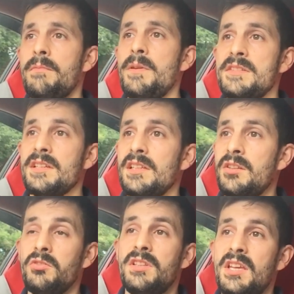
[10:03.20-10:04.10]
basically
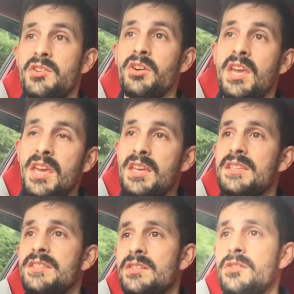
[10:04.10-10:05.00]
don't take your
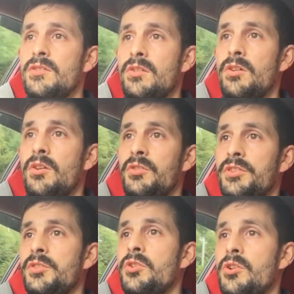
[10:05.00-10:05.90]
keys or
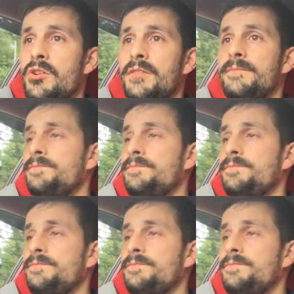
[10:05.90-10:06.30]
the door.